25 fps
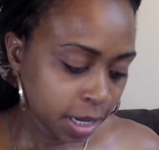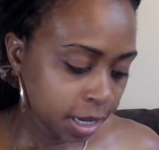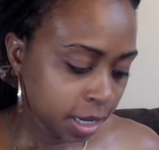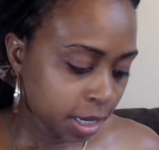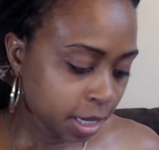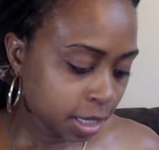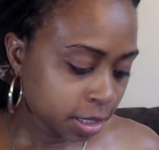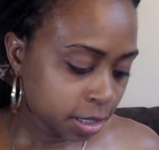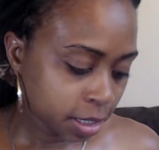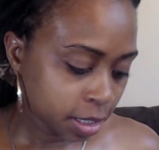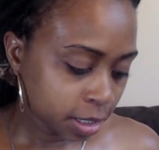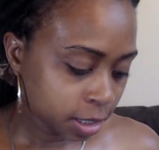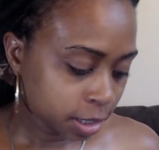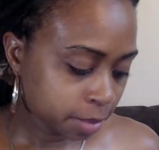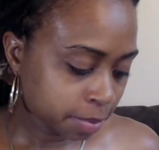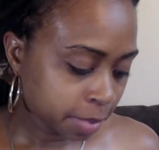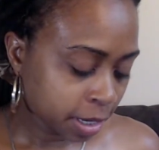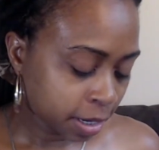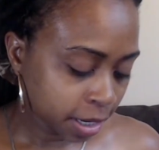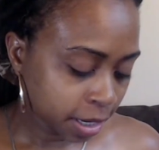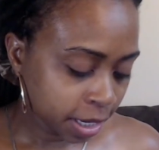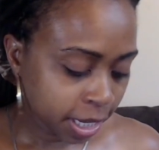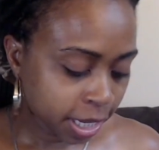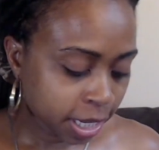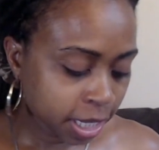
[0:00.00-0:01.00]
He talks
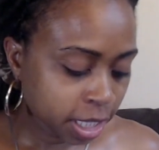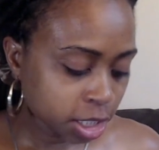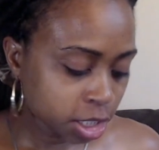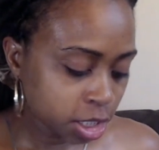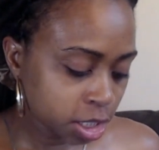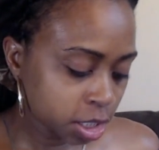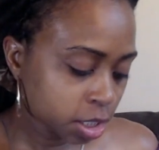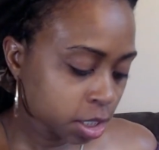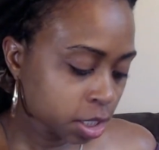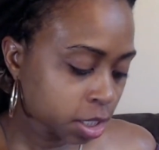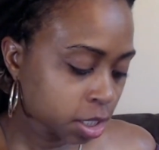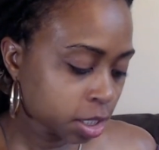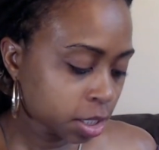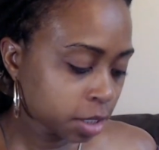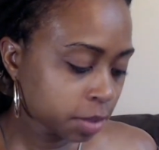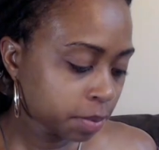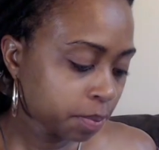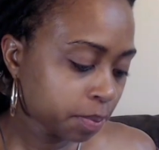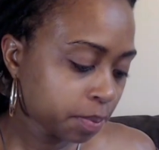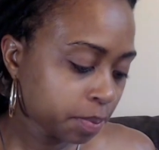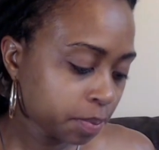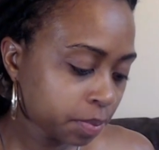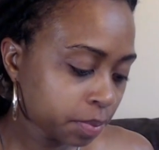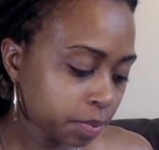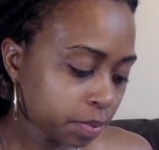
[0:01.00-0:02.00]
about cancer,
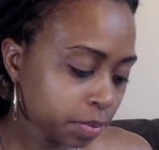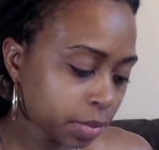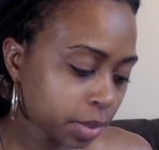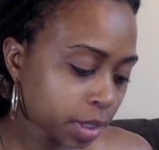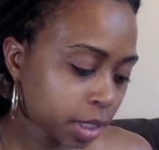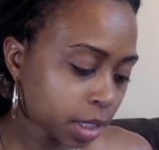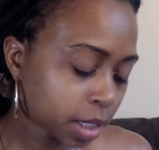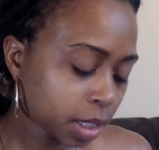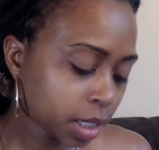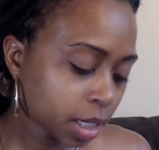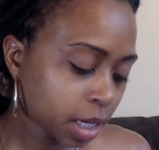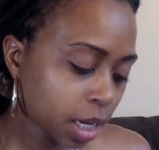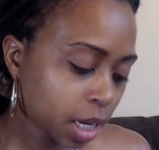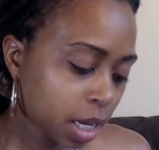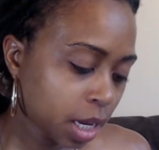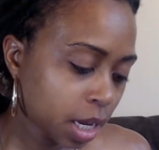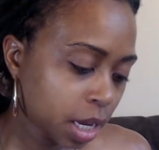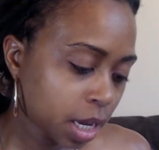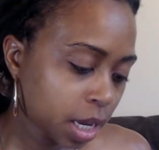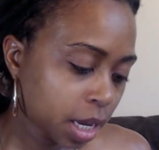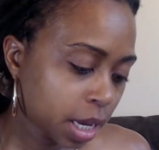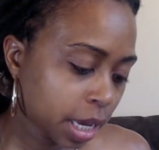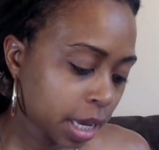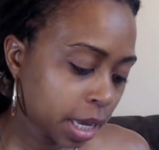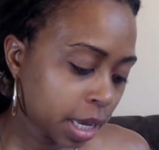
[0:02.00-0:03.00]

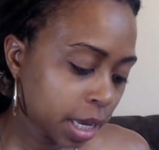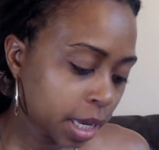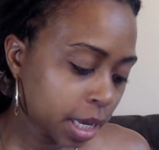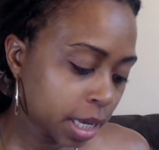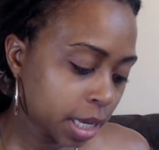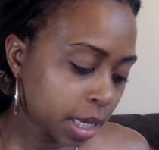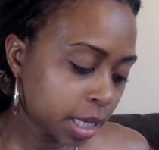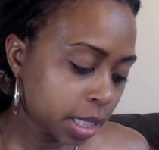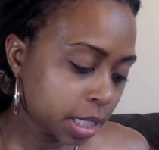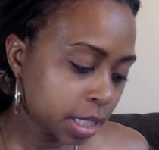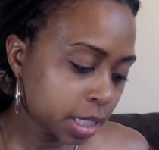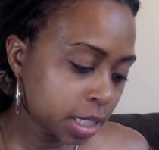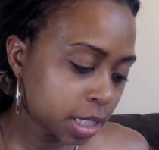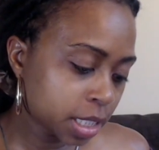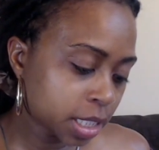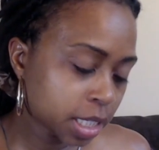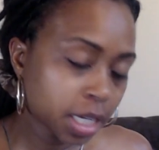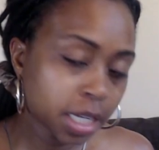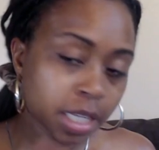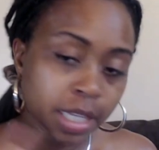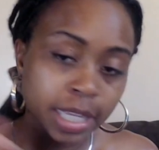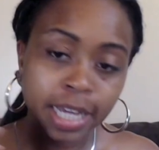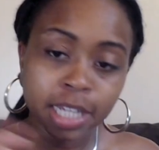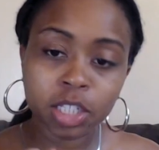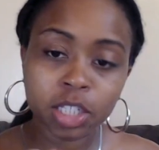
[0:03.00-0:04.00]
and
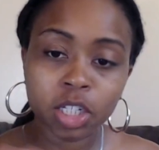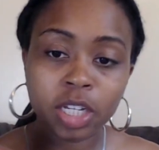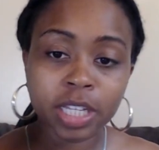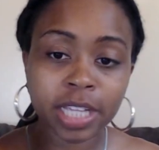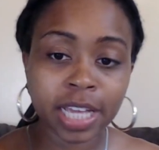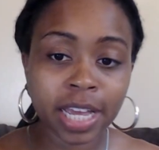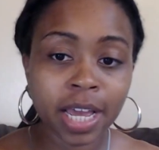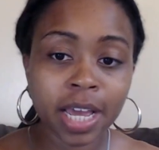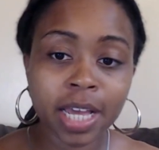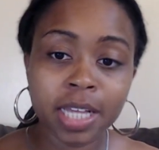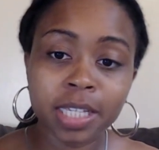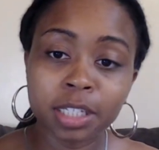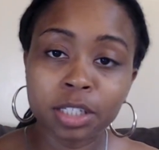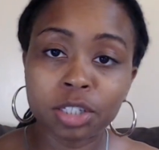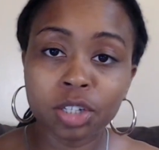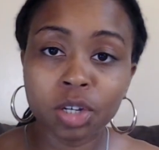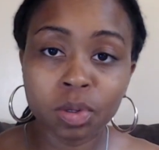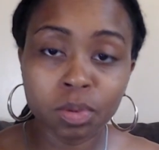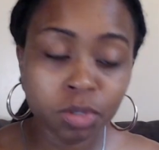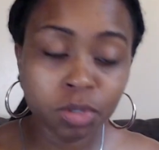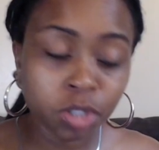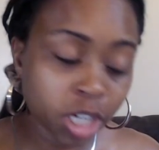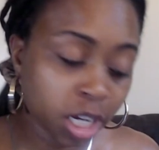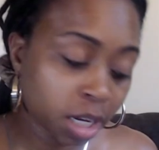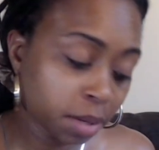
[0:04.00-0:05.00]
that has its
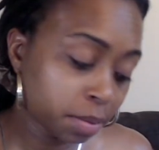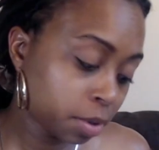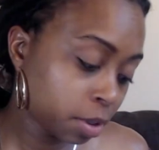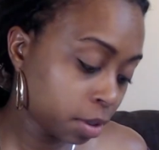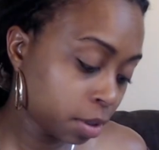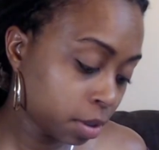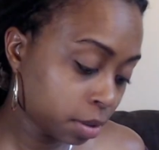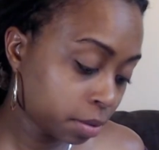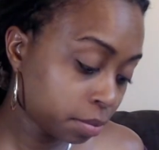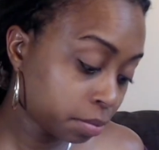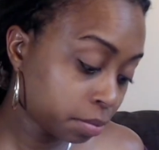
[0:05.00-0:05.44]
own chapter.